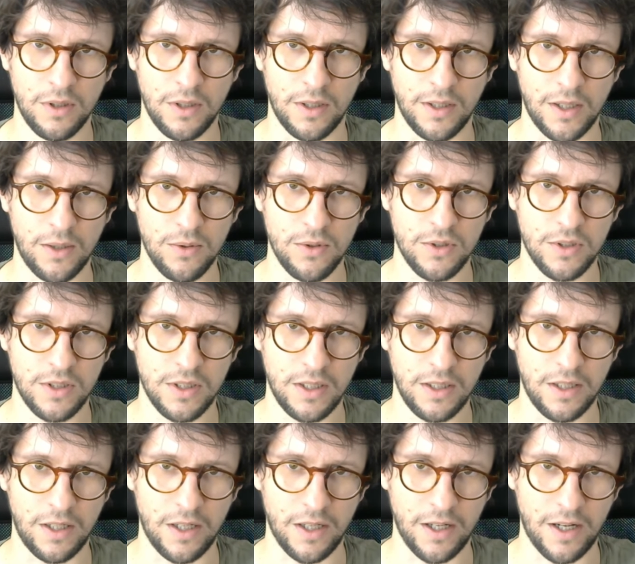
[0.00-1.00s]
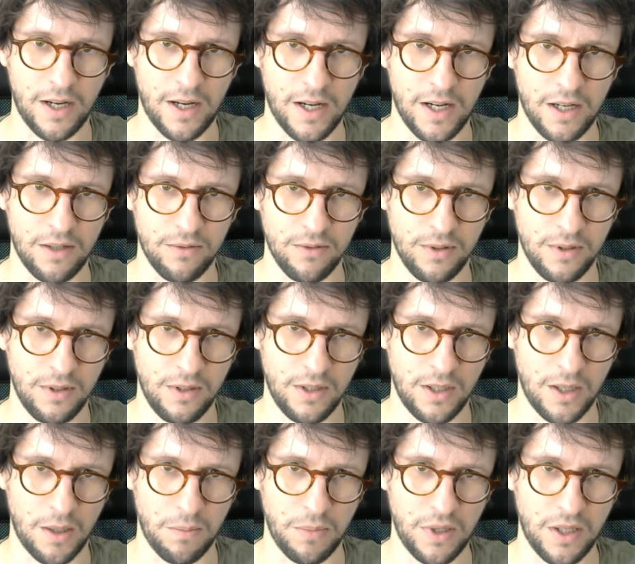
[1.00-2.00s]
And now you see that I have
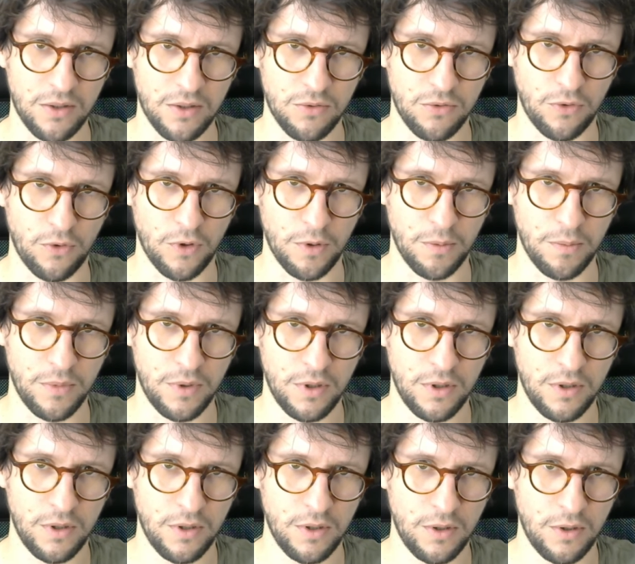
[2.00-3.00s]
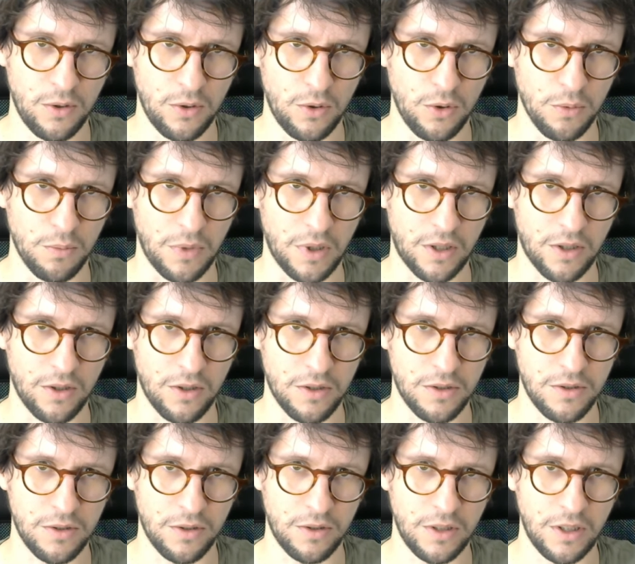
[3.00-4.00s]
a platform on my
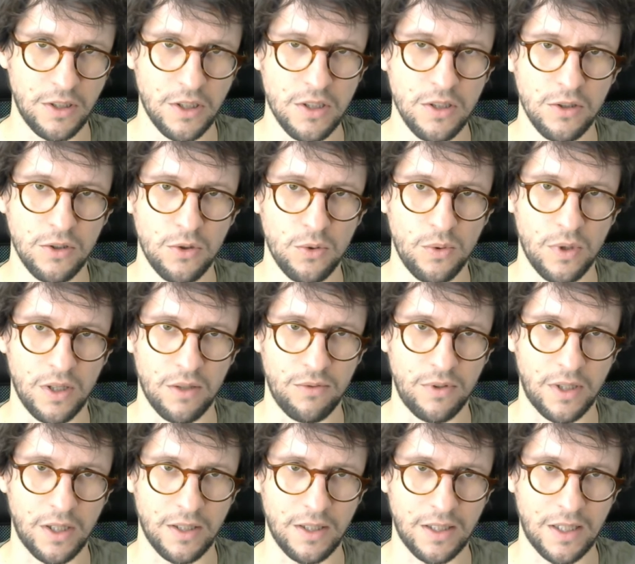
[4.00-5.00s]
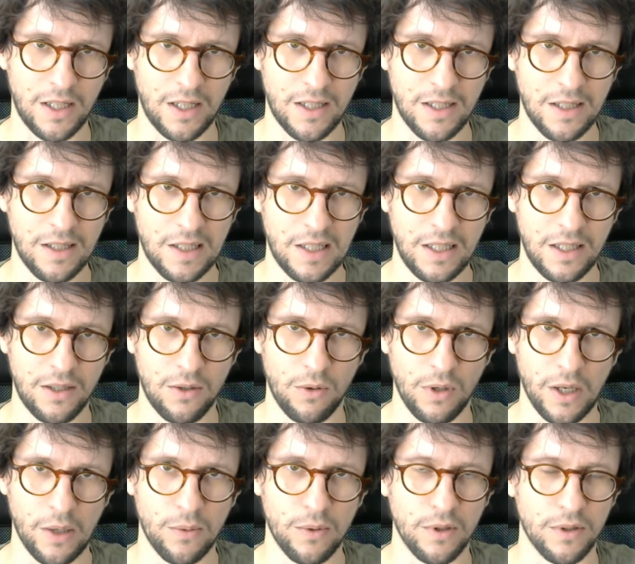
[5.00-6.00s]
cursor. It doesn't do anything yet. I can click
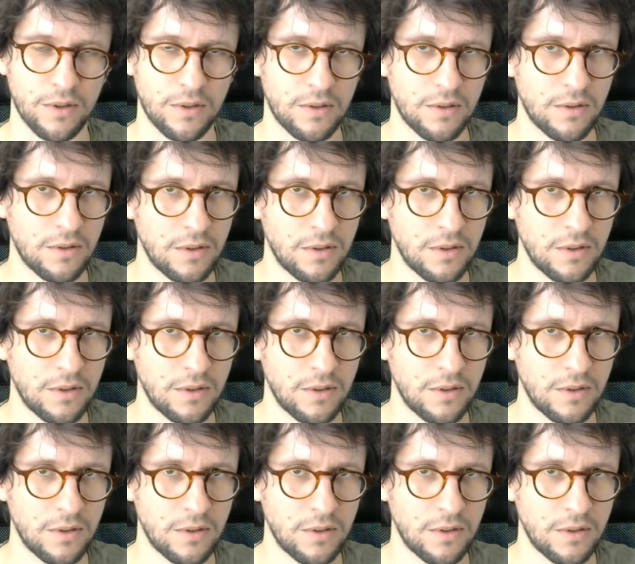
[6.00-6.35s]
all I want.